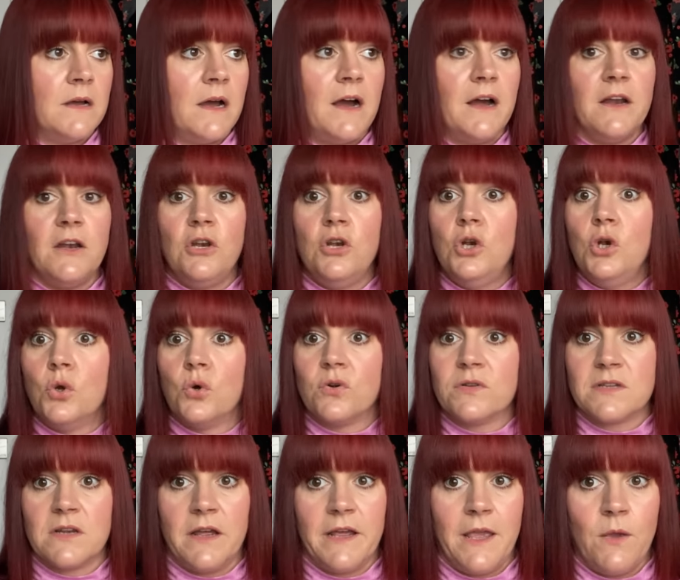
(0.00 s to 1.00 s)
It
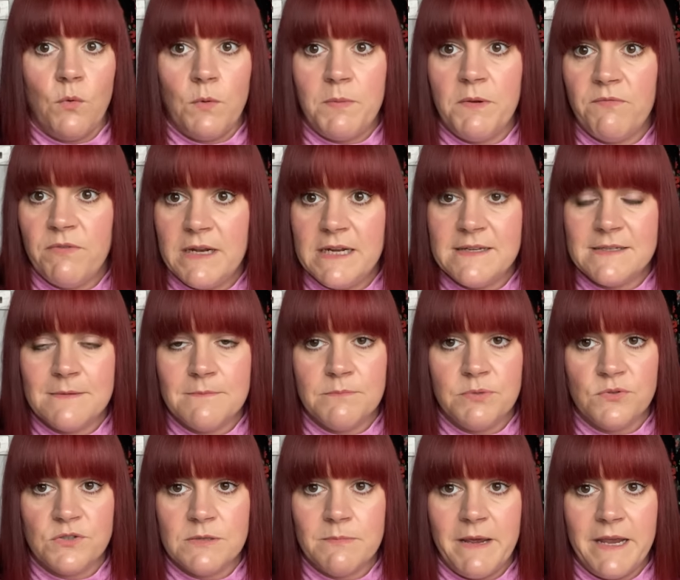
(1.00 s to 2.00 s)
looks like it would be really
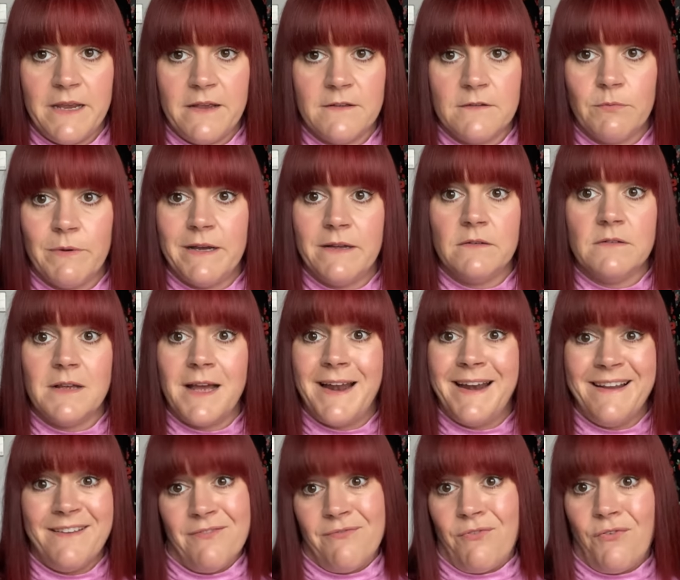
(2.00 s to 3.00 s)
simple to make as well, and
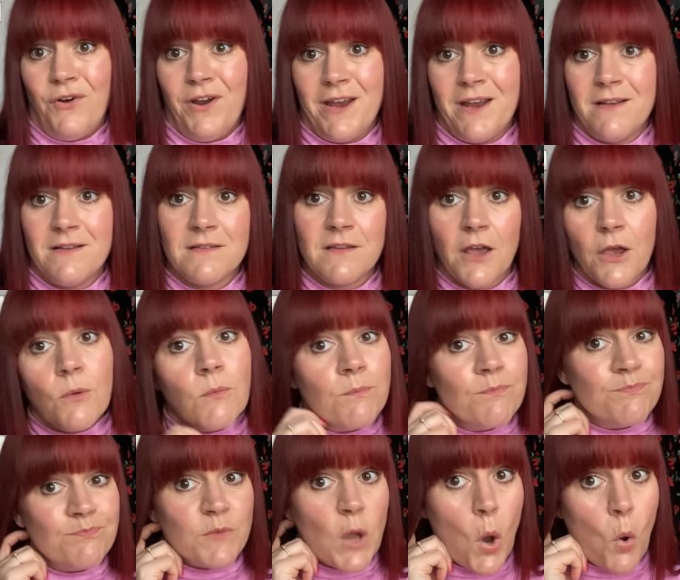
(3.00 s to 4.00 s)
it's free, so
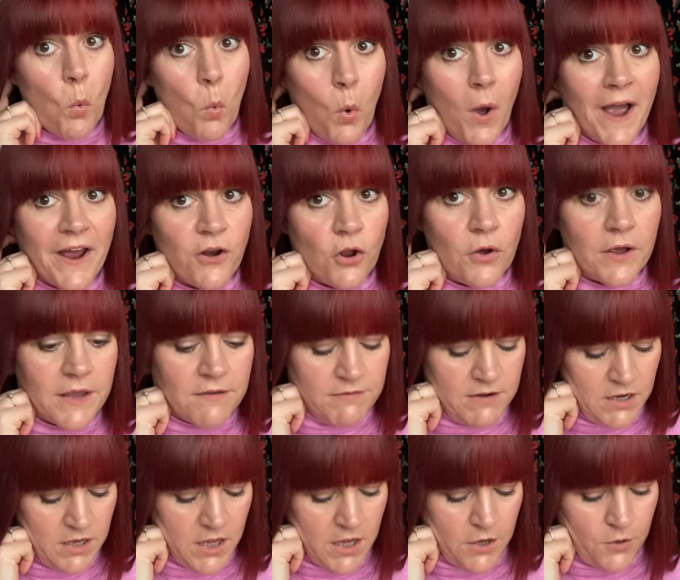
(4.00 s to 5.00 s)
why not give it
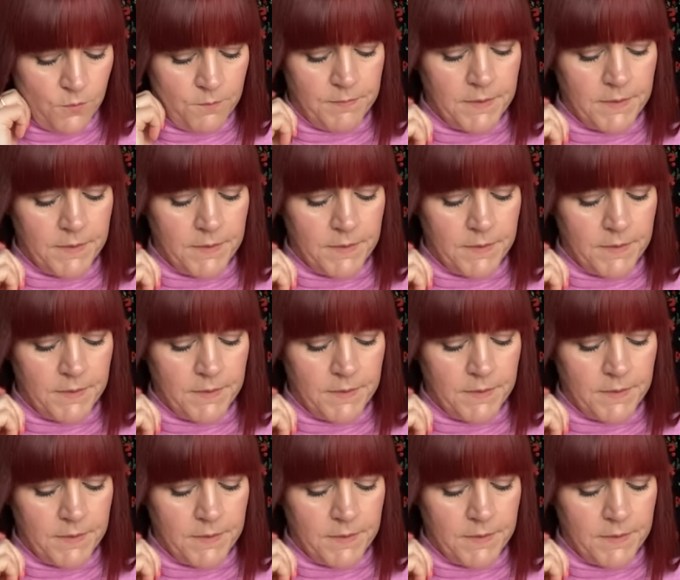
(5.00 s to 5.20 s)
a go?